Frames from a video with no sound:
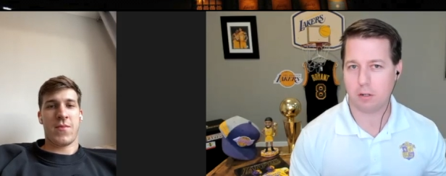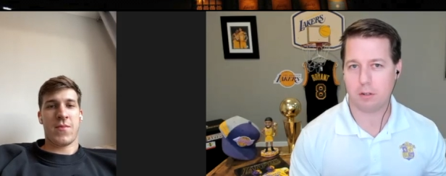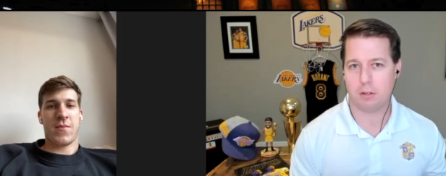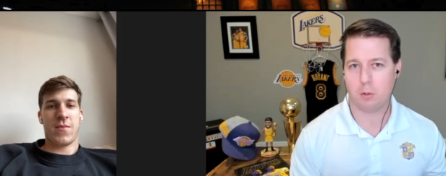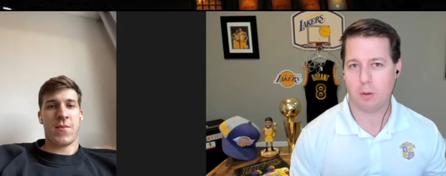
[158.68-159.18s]

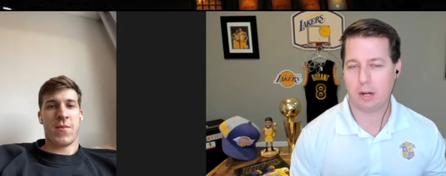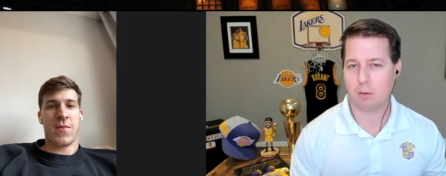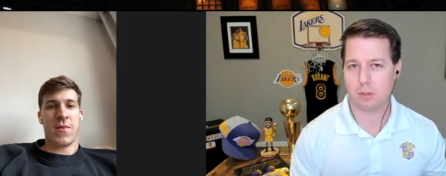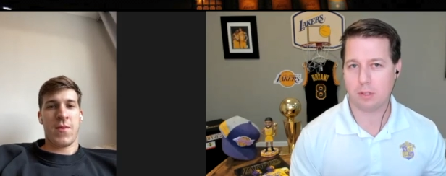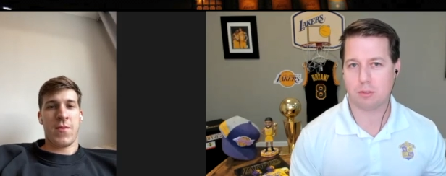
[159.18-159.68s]
Speaker 1: heard you
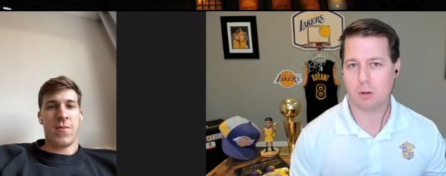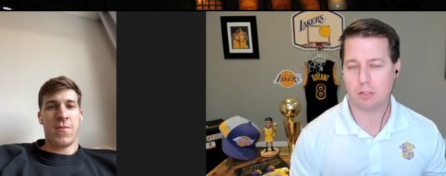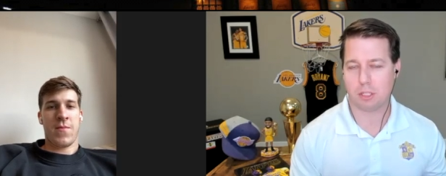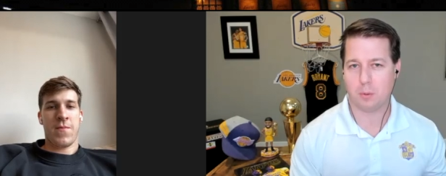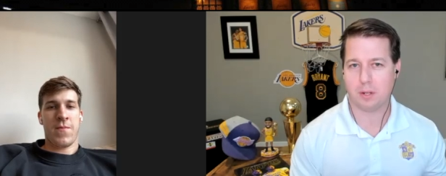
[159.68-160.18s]
had a really
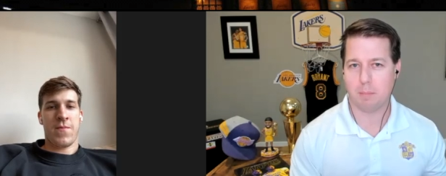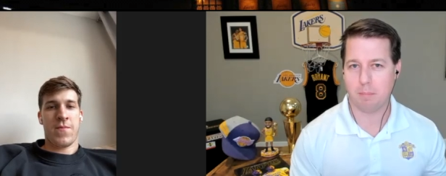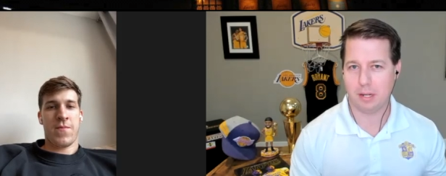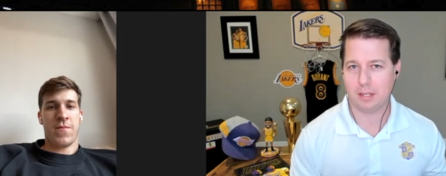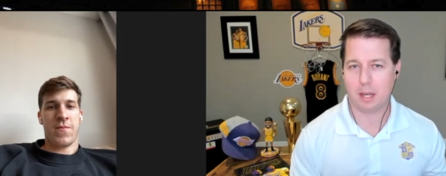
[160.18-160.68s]
strong showing
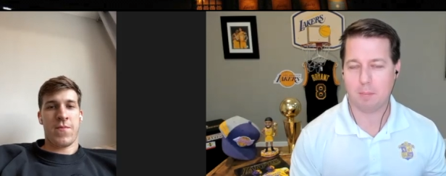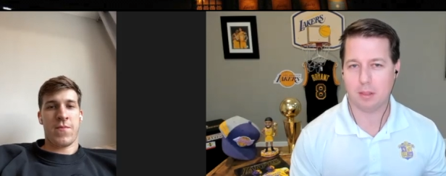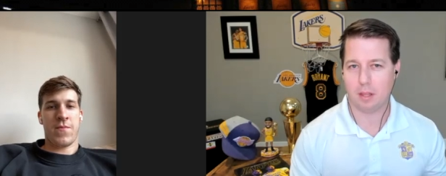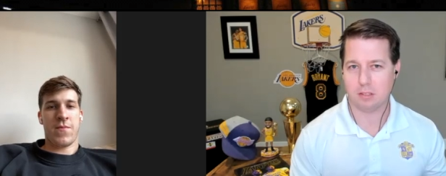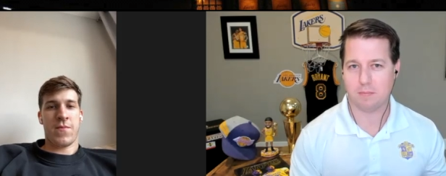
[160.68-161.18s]
at
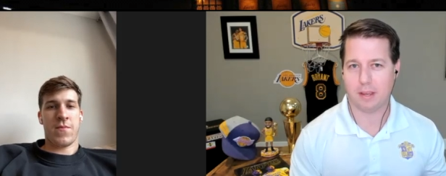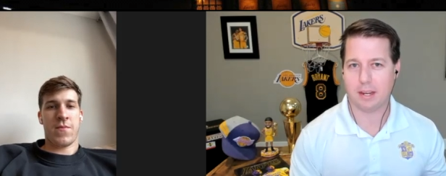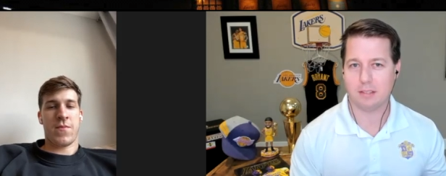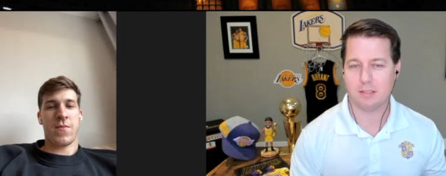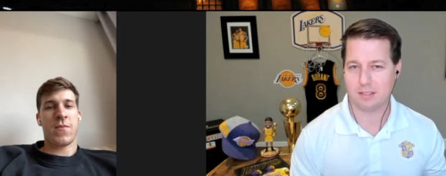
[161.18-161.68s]
minicamp in Las
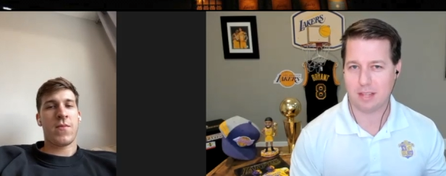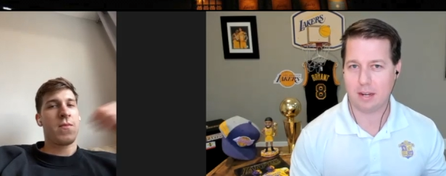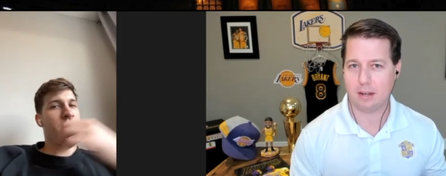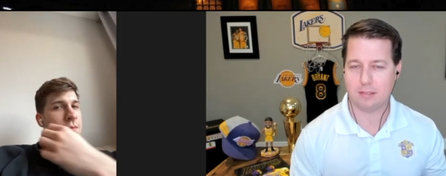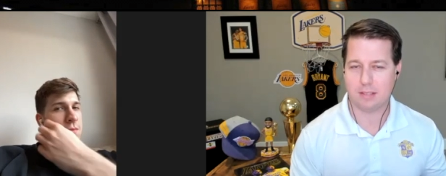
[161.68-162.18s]
Vegas. Is
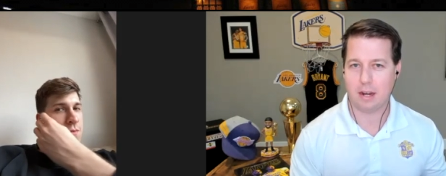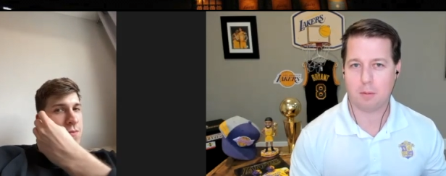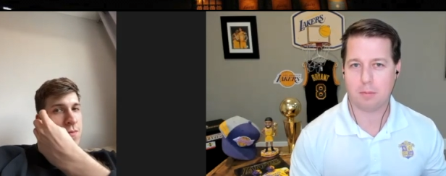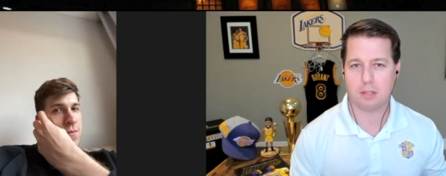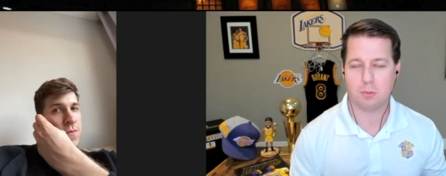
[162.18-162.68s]
that is
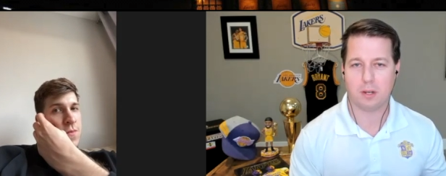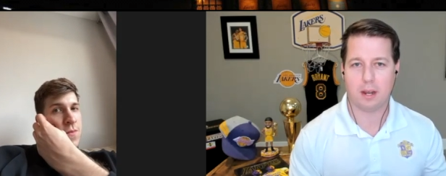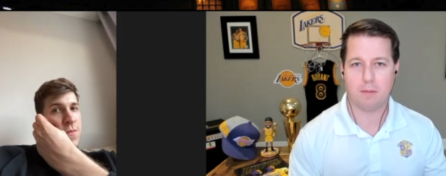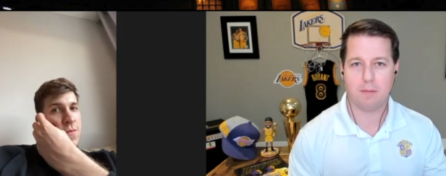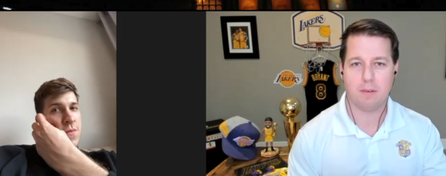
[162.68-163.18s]
that how things
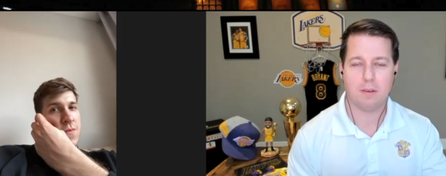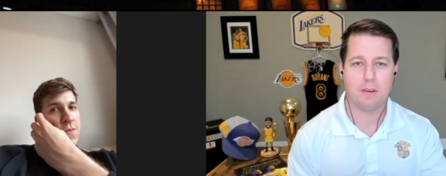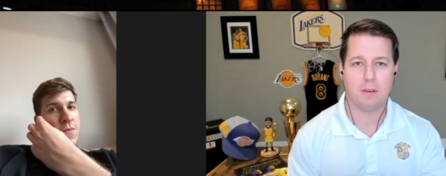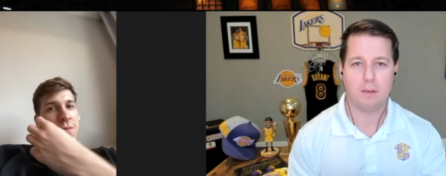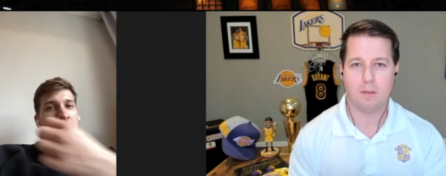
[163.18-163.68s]
went down?
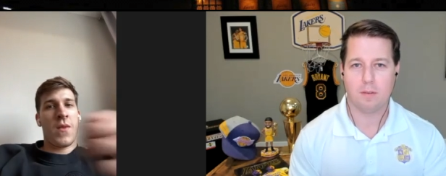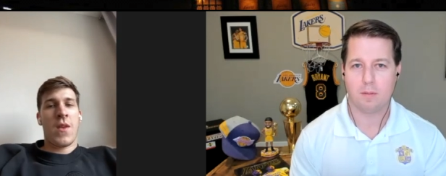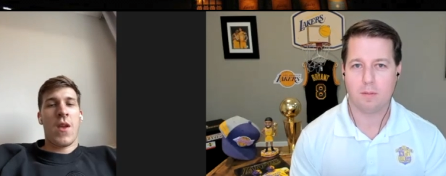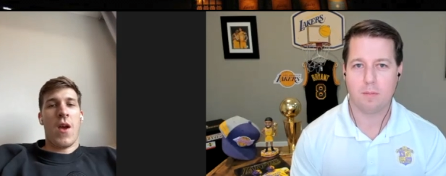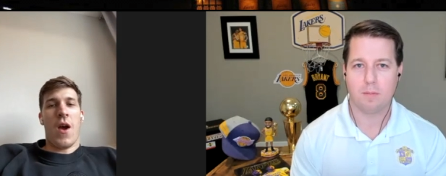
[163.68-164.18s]

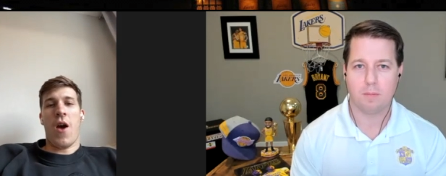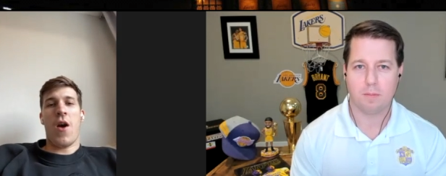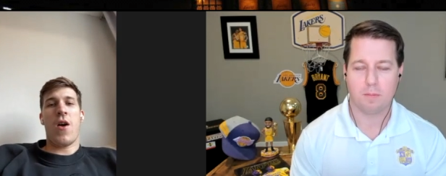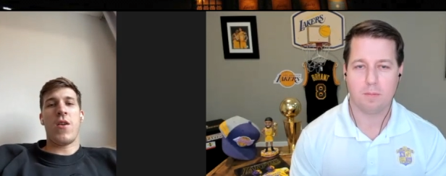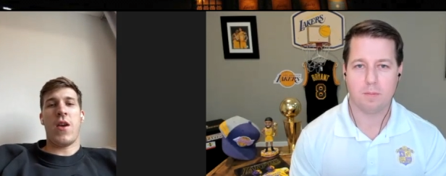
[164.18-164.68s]

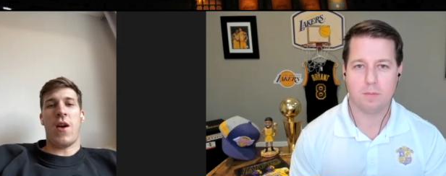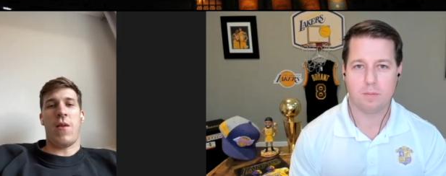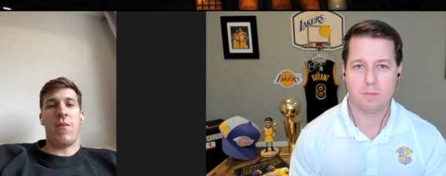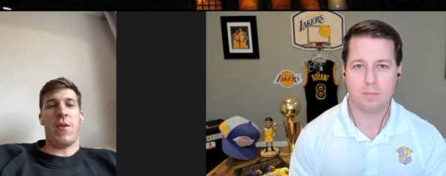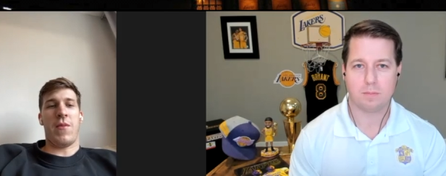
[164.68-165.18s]
Speaker 2: Uh,
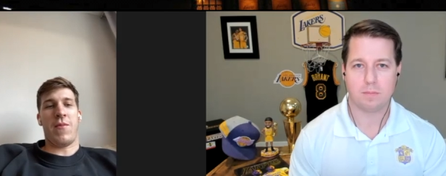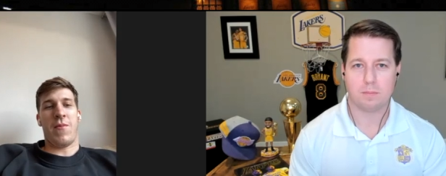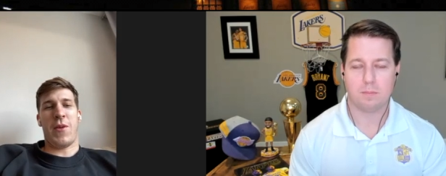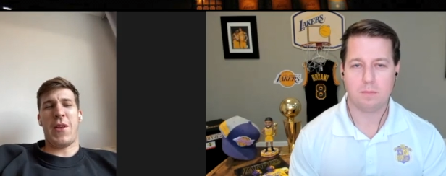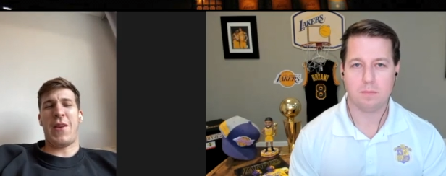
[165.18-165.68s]
yeah. I
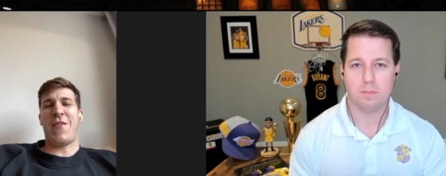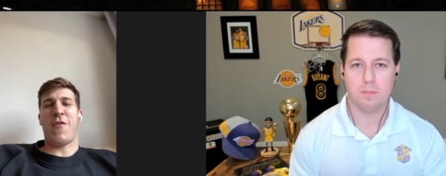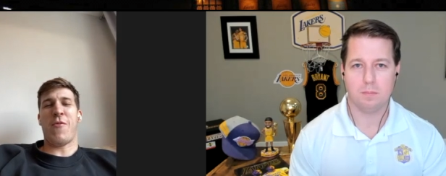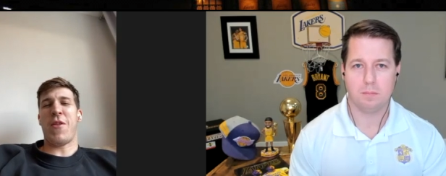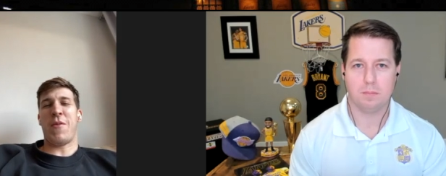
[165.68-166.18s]
mean, we
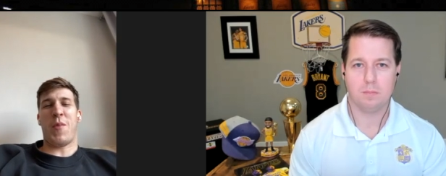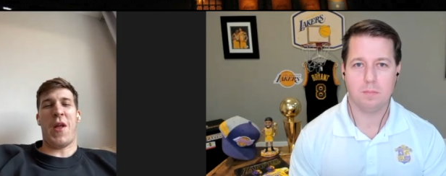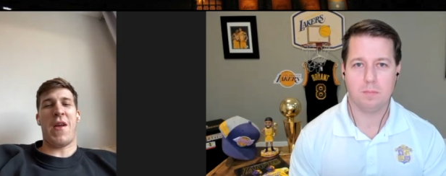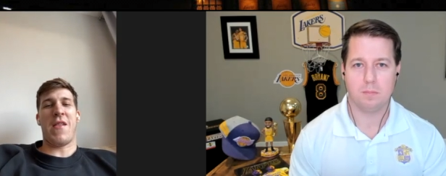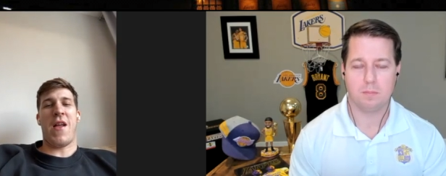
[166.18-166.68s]
didn't even
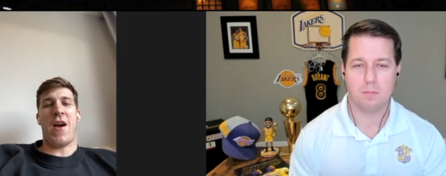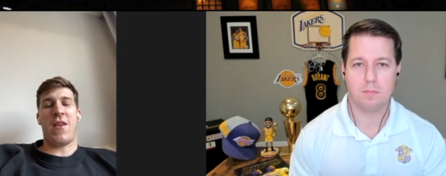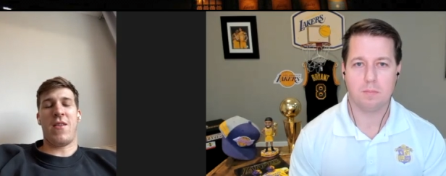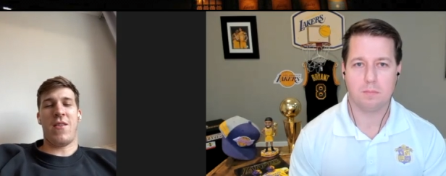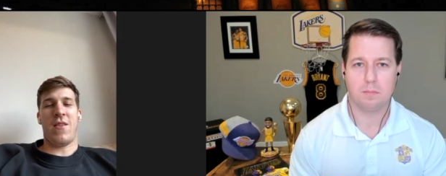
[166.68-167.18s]
really play a
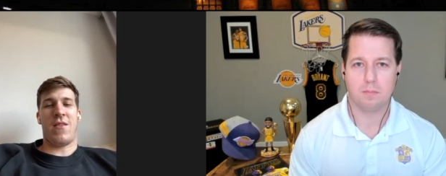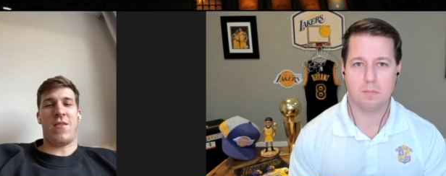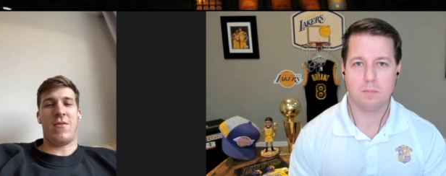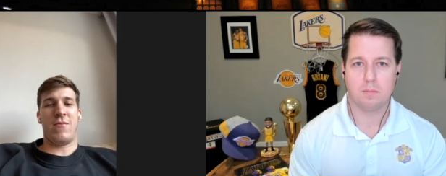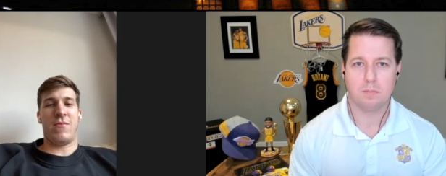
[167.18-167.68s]
lot
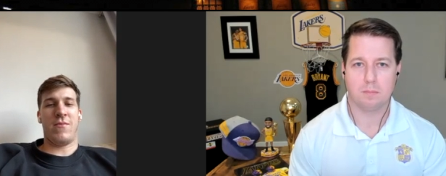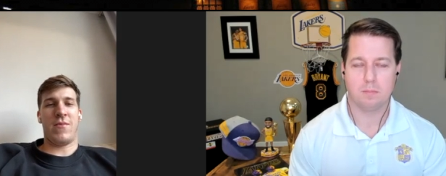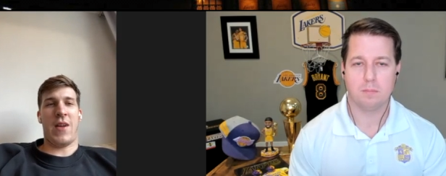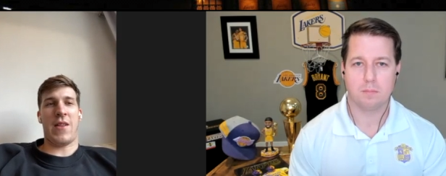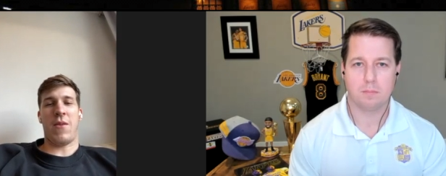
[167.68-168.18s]

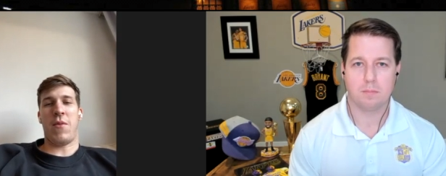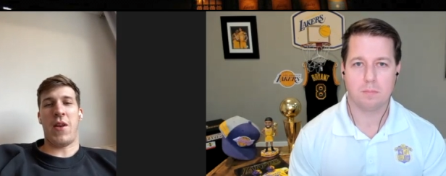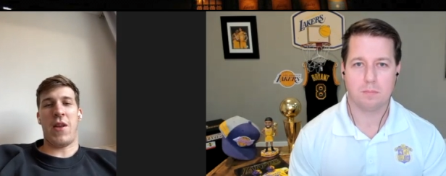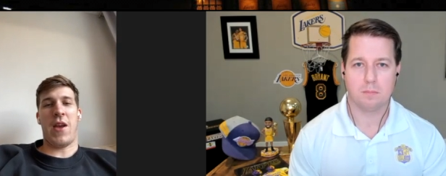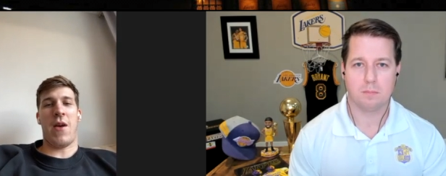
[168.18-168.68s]
um,
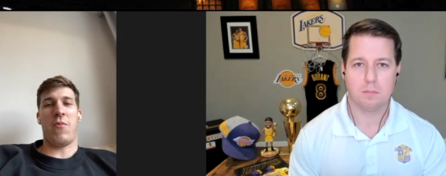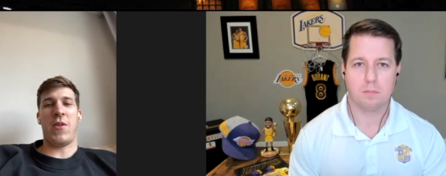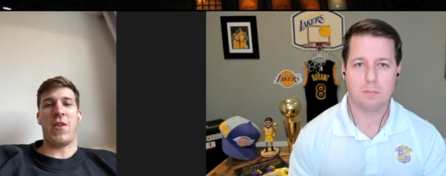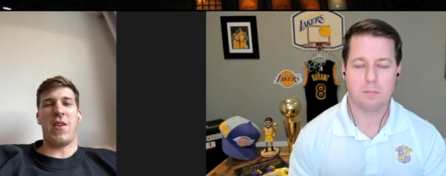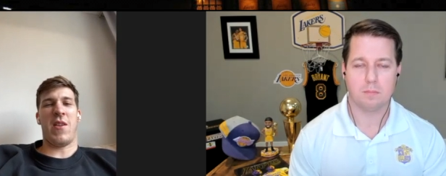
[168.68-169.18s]
at the
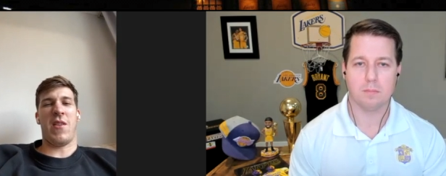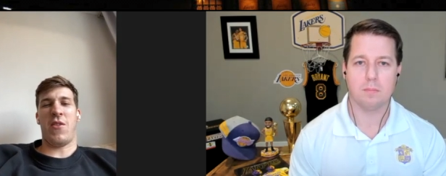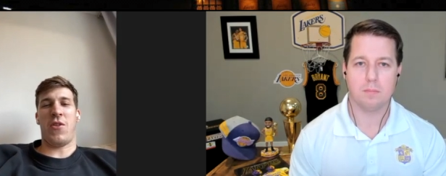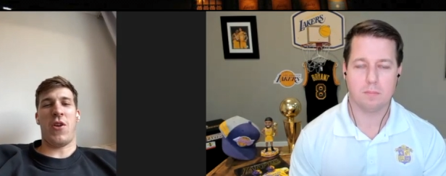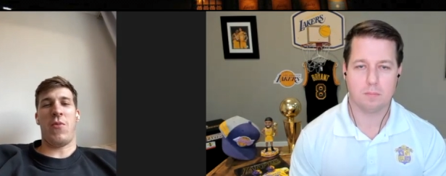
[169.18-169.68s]
minicamp. We
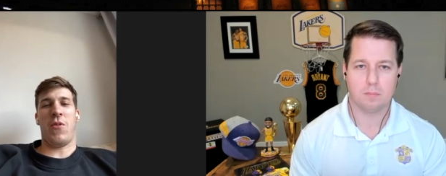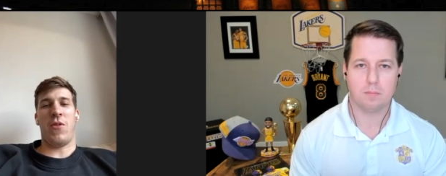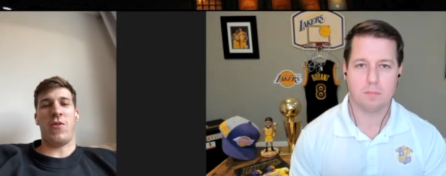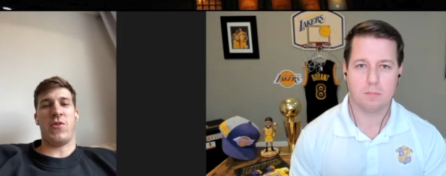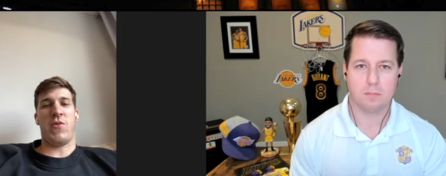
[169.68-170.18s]
did a, a
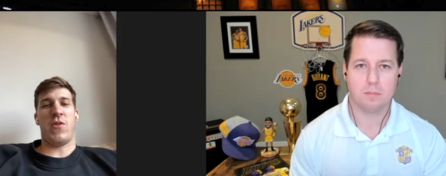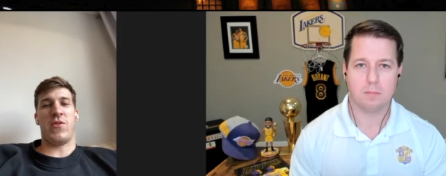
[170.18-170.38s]
couple little